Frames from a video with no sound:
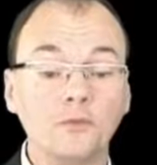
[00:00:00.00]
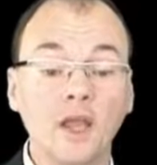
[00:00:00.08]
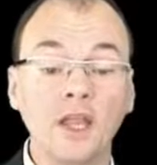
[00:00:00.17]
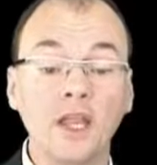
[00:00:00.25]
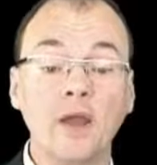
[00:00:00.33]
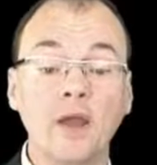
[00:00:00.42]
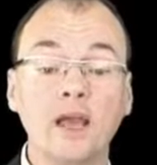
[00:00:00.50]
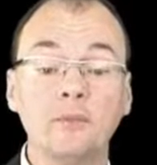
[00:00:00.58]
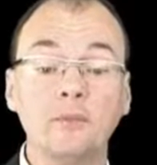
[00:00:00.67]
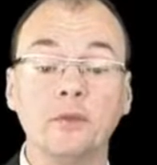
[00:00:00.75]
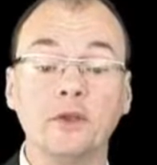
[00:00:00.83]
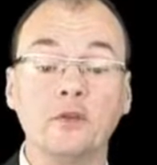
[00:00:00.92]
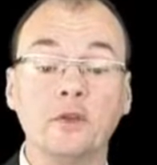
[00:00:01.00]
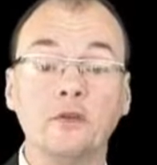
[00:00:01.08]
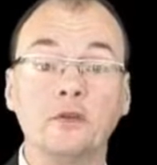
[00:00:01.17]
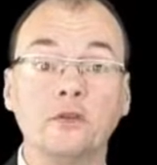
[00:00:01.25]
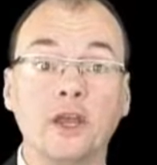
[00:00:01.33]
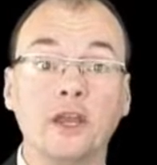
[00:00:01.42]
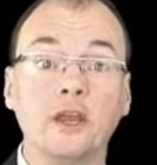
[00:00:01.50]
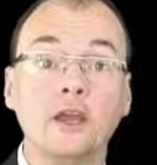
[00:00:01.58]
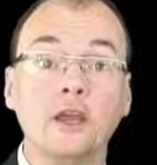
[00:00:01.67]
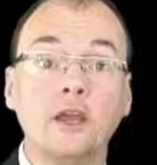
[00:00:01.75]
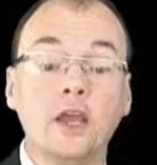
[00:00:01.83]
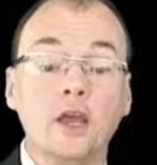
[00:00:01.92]
And now we're happy because it looks like
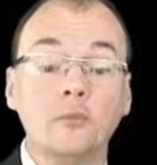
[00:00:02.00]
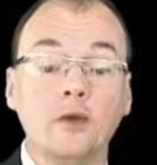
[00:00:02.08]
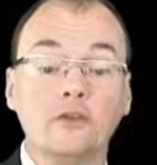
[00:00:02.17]
by